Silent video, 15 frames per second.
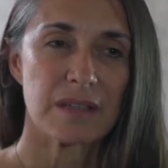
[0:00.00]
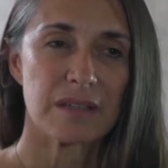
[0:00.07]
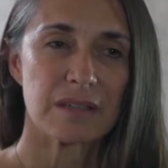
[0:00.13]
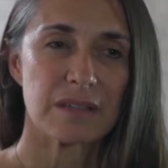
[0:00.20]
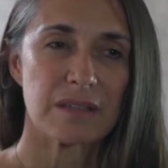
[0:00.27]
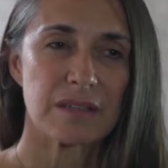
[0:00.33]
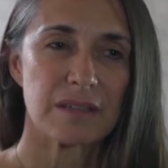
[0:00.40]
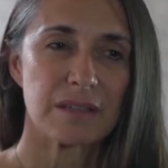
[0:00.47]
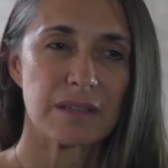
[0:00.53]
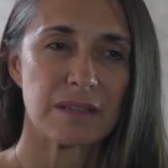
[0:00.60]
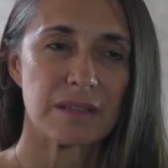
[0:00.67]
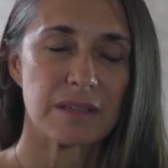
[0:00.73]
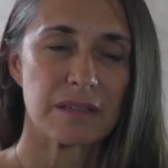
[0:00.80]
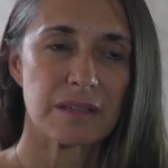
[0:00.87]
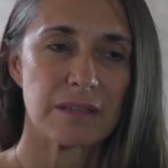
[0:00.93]

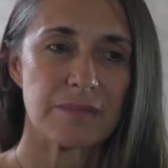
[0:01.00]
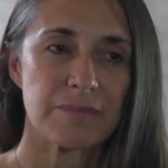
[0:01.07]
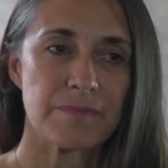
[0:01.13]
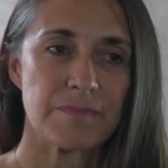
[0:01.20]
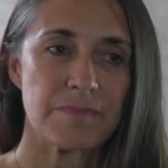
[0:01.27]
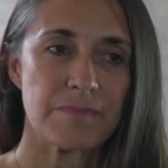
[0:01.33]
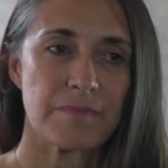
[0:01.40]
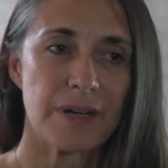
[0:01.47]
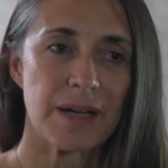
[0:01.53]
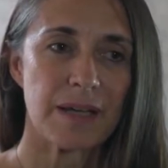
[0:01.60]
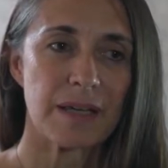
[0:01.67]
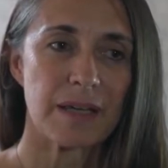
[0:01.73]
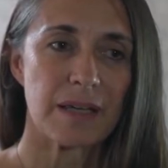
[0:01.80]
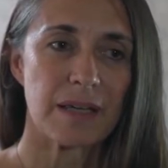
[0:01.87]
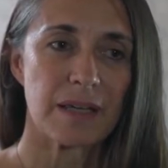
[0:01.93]
the
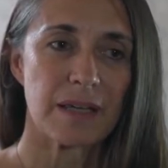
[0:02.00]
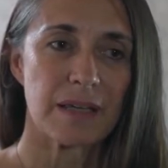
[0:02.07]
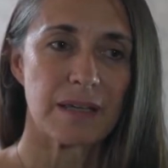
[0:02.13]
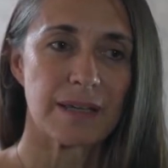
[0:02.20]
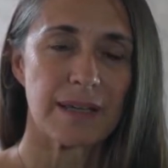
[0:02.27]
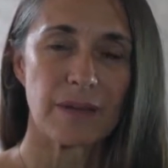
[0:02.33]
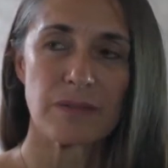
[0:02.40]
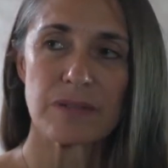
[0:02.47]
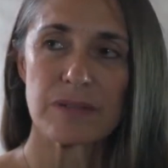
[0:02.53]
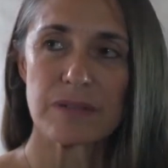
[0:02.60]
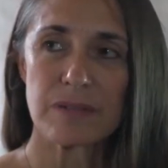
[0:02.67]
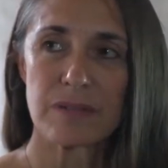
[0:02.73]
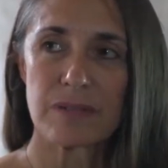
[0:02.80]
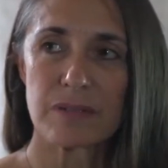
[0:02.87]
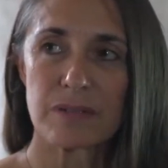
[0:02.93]
by a
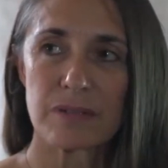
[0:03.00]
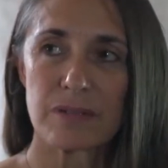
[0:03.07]
countess